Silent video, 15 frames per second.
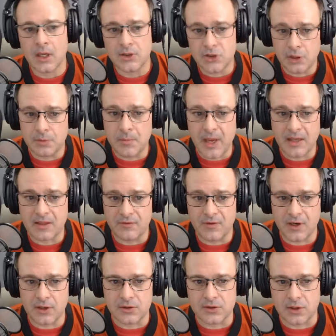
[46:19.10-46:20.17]
Should make the
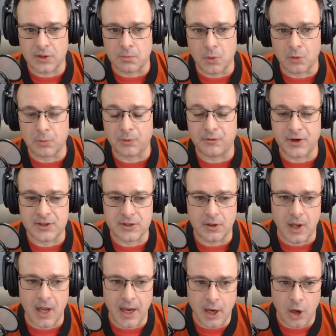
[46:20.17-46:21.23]
videos look more
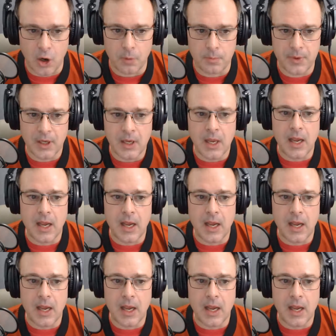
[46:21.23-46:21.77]
professional, I hope.